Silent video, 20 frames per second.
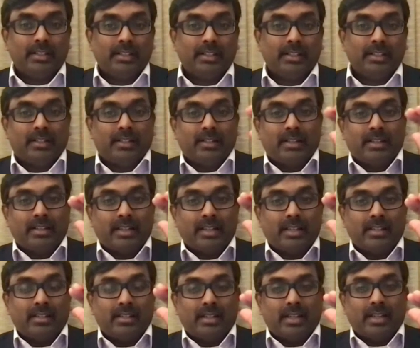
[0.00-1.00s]

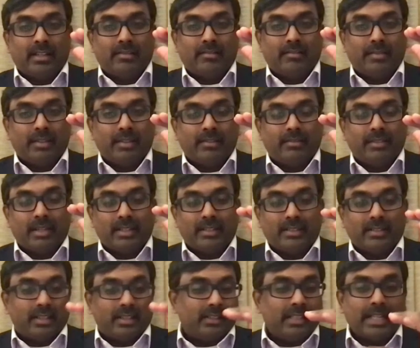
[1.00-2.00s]

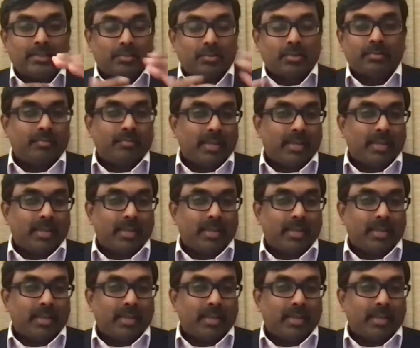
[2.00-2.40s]
And that's what